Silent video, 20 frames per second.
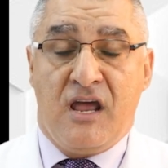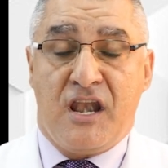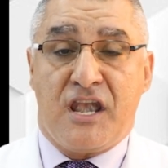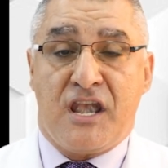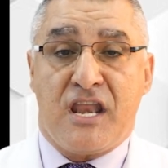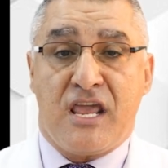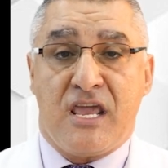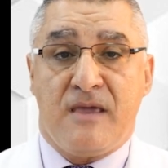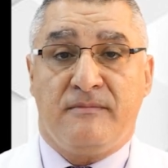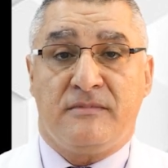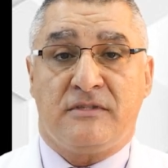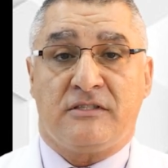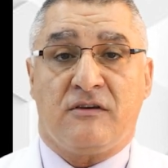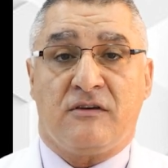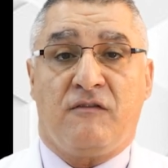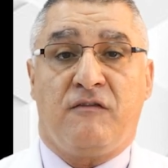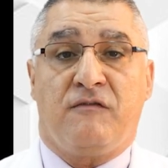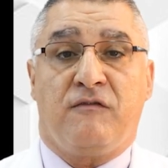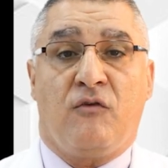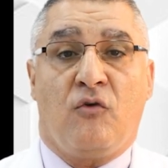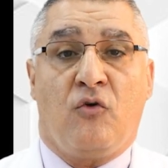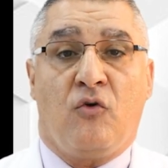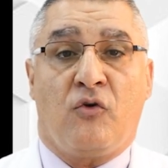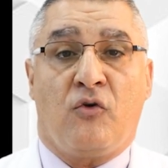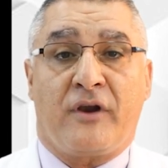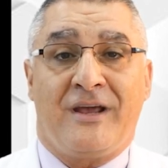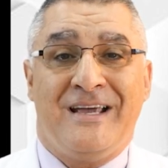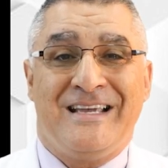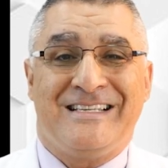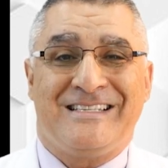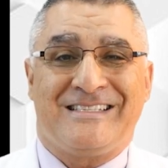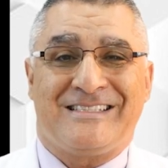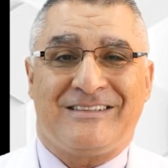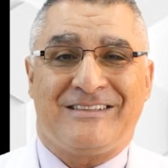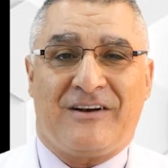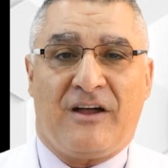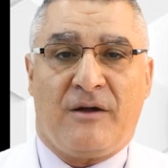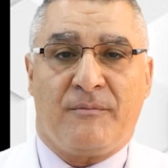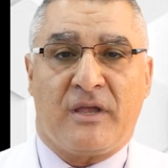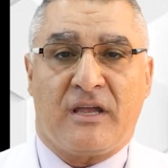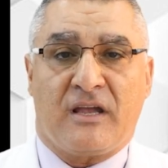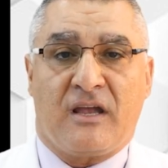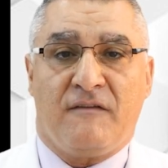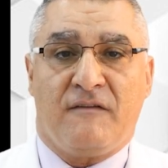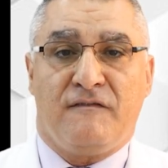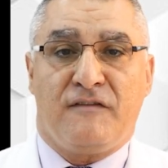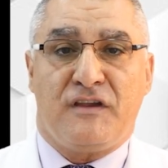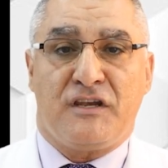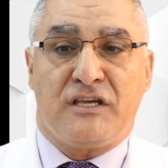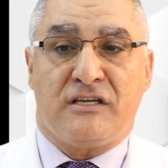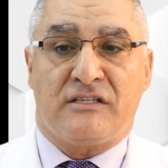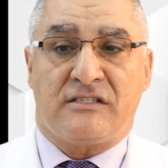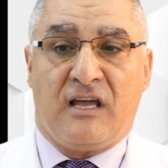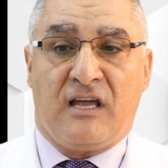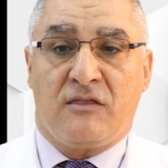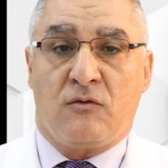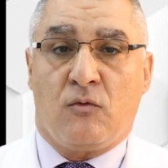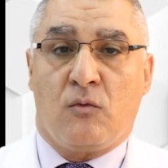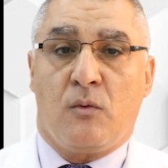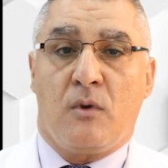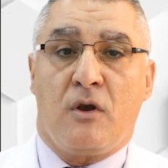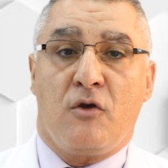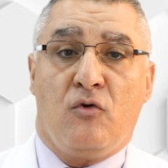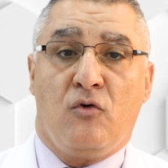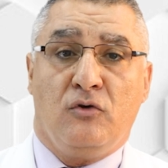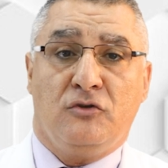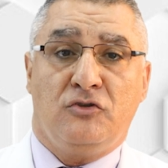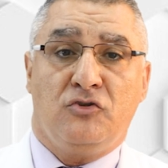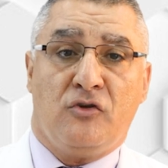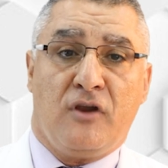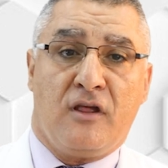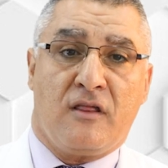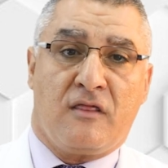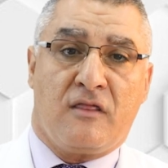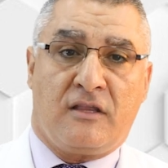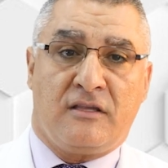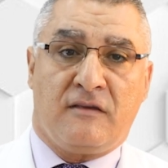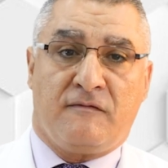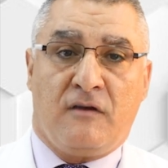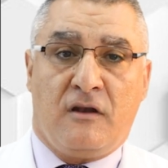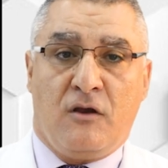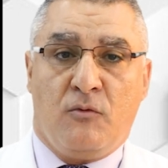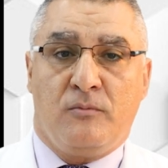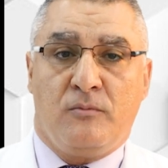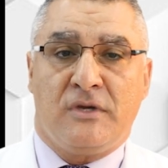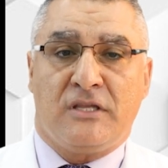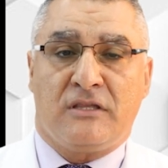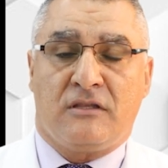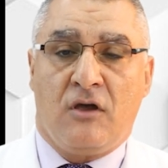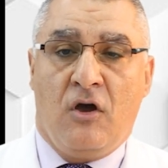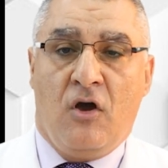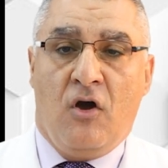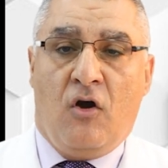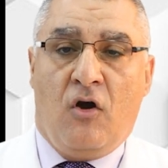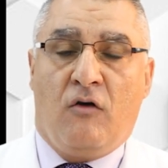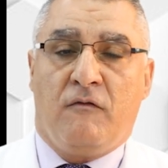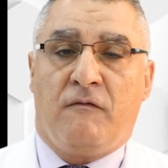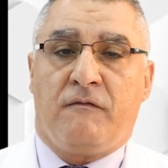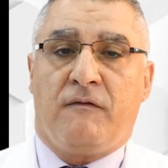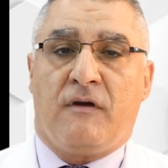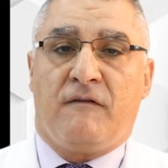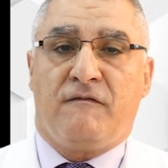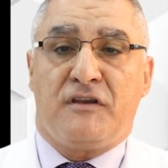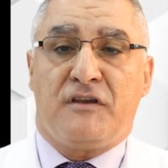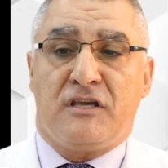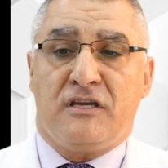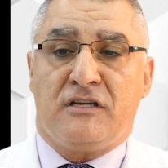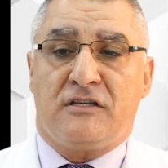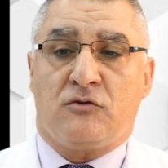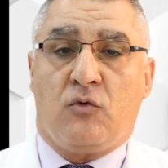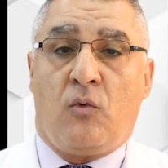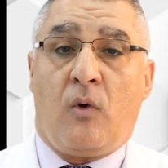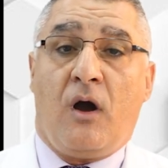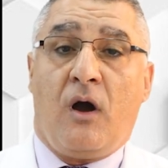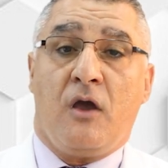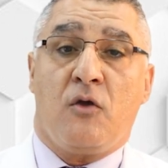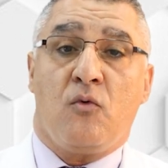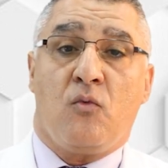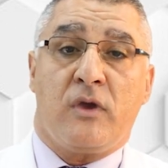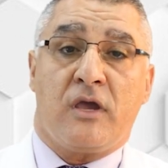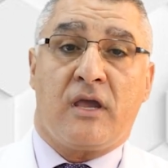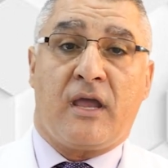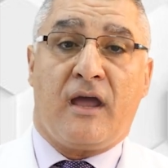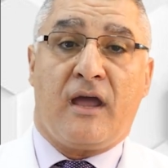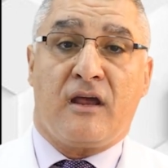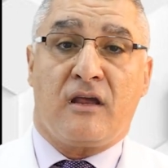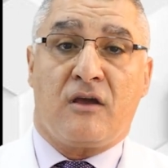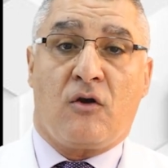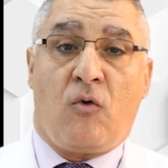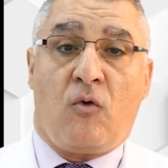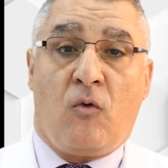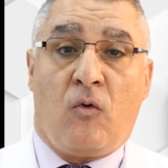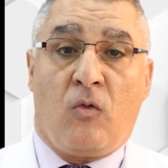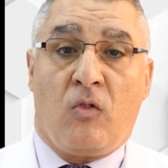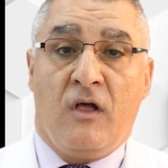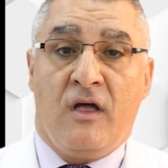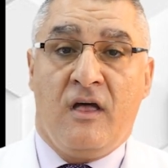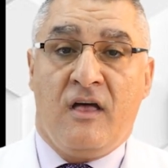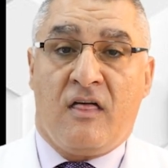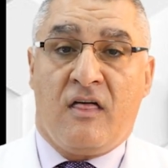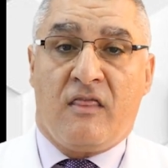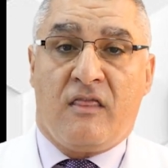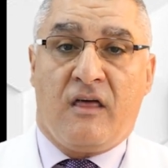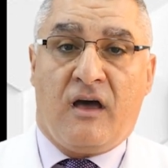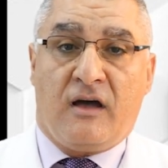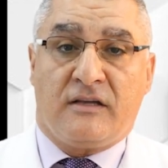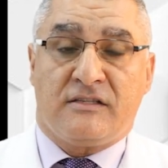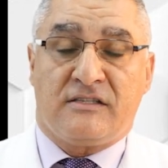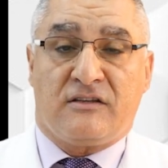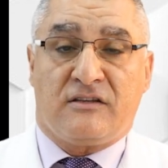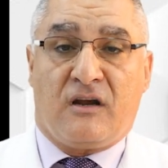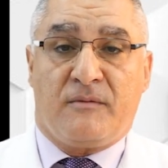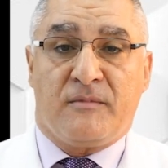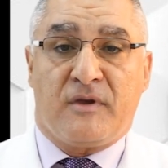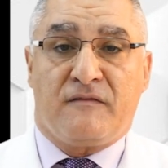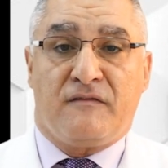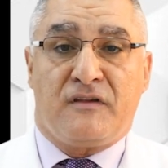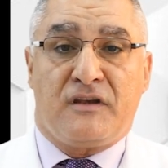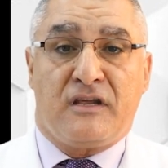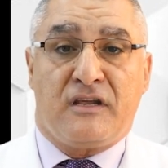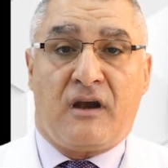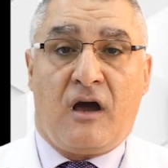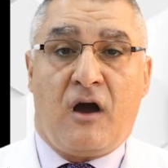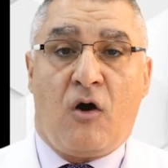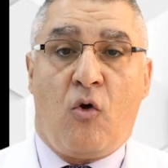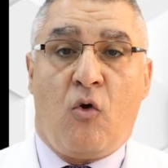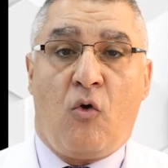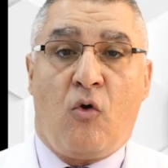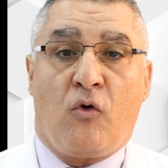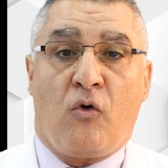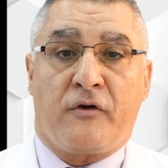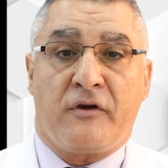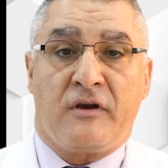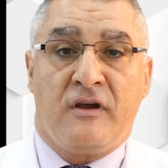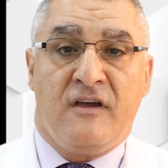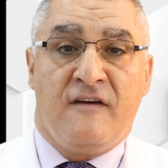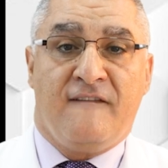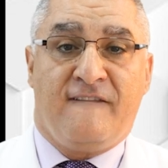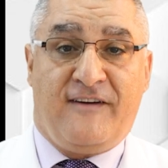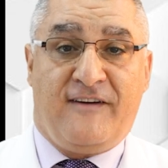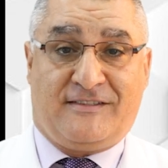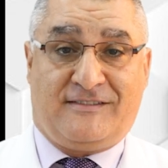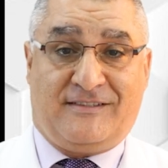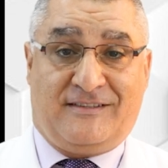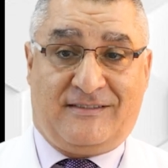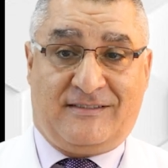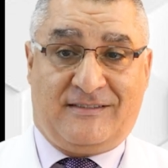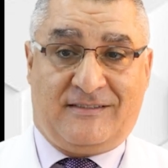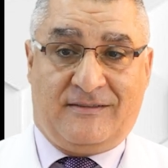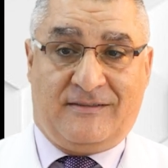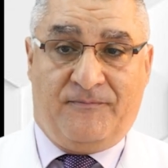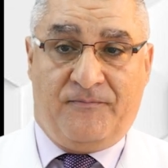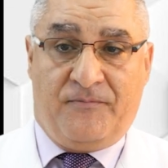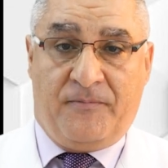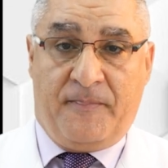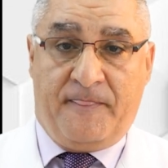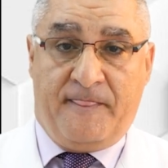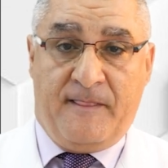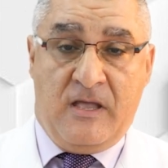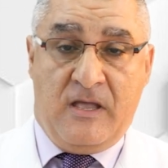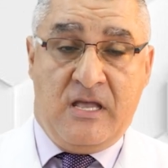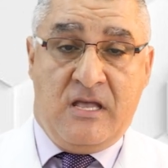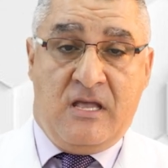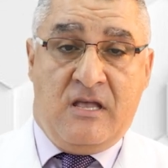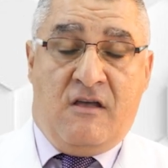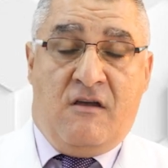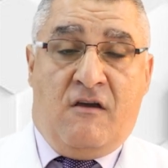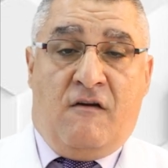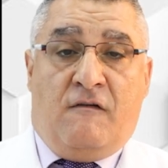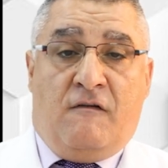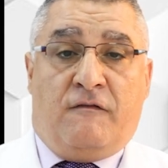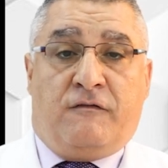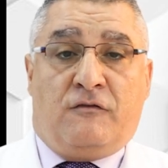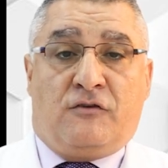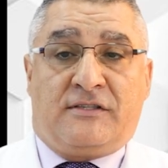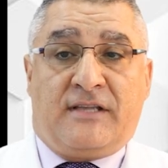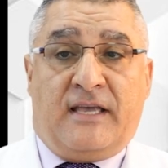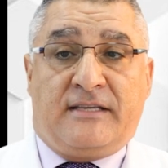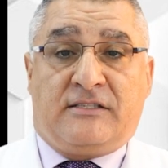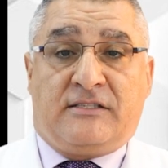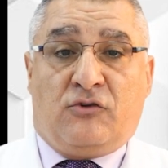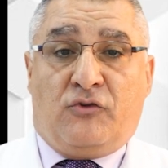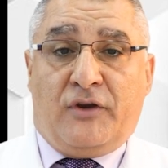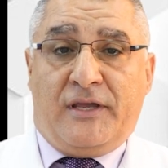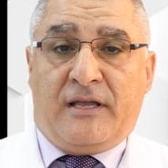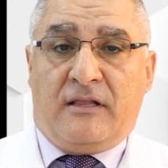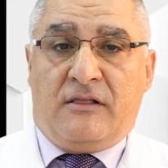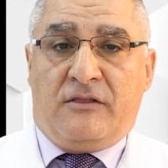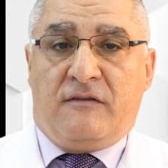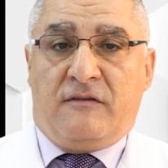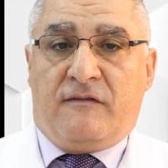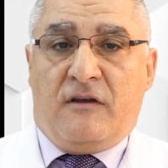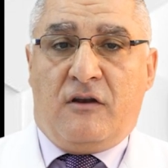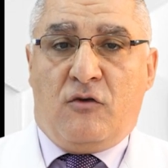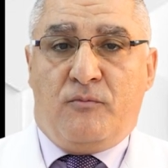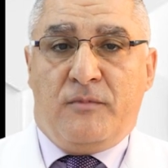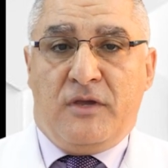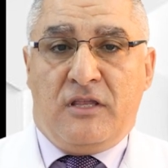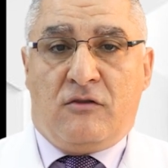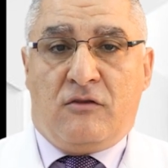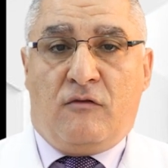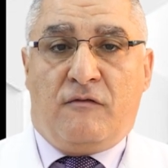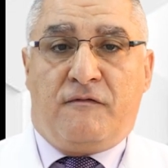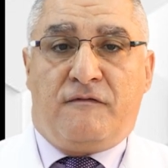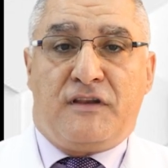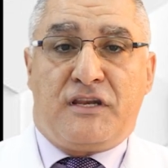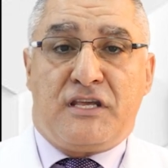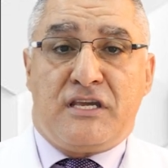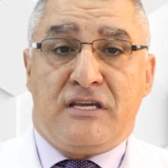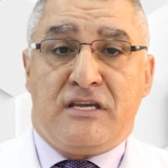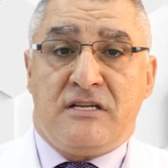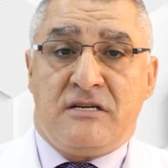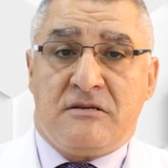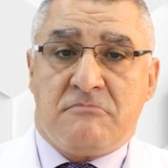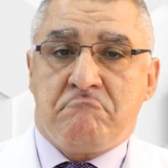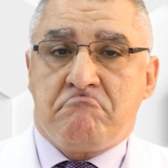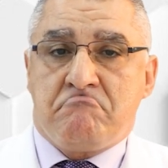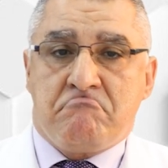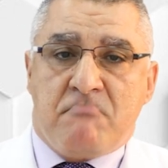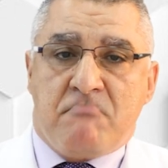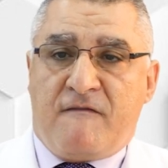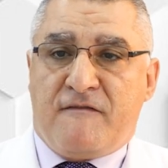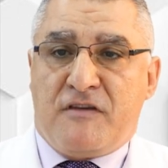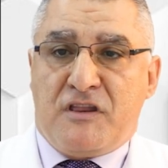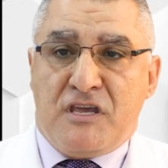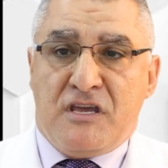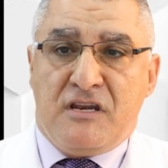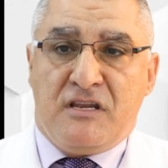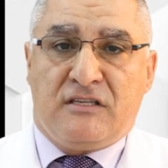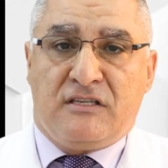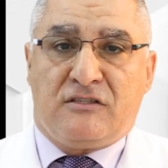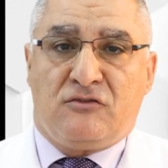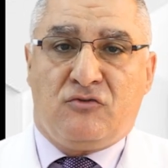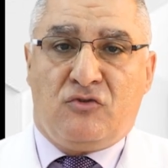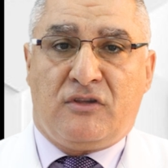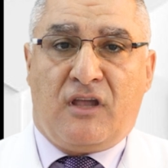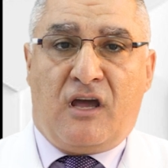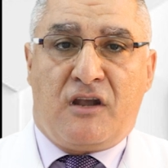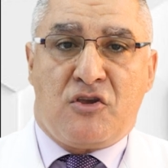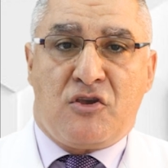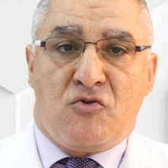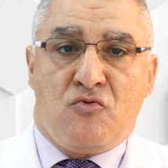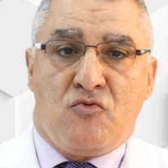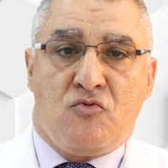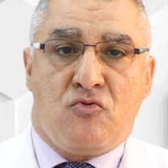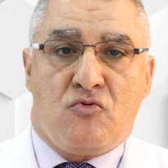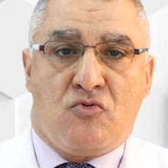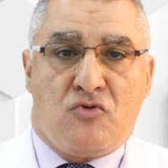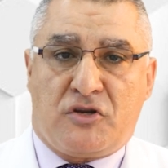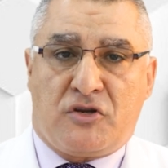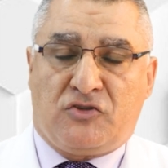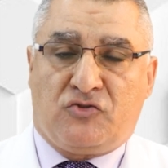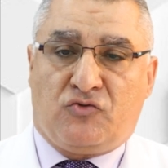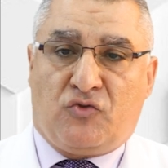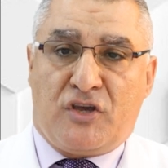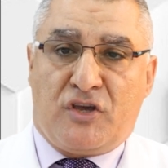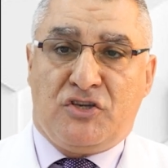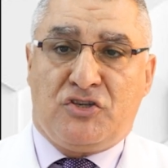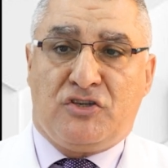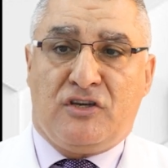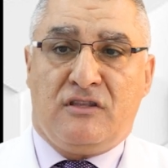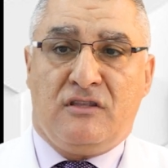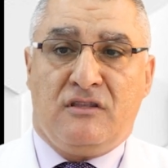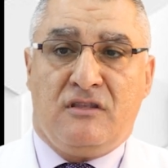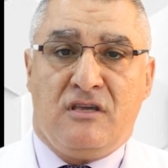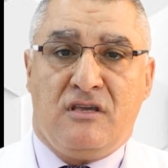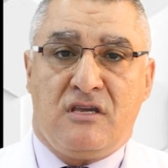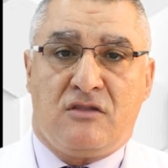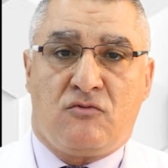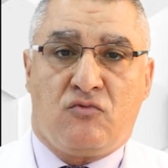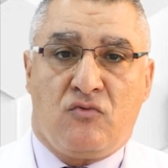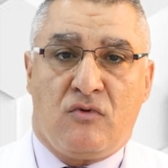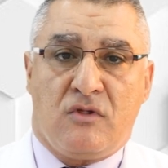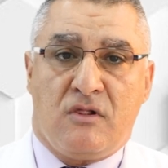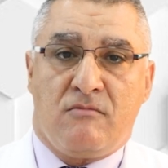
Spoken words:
names for ceramic veneers, and we will know during the development of veneers why we can call the ceramic veneer a horn facets. For the historical development of veneer is not a new restoration. It